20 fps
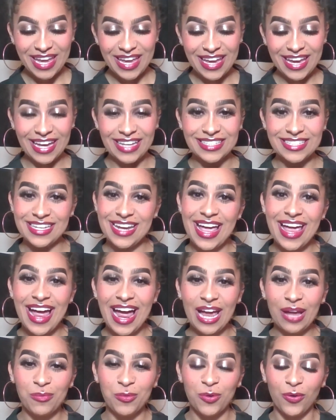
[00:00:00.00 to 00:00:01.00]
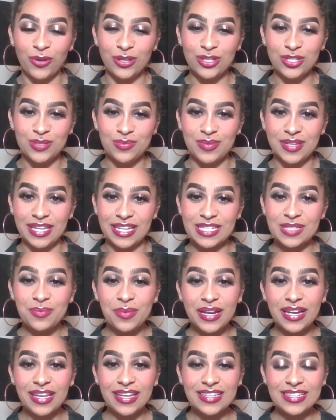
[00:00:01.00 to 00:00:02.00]
And today I am going to be
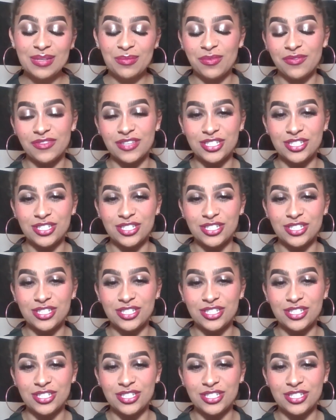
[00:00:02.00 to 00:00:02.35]
explaining some of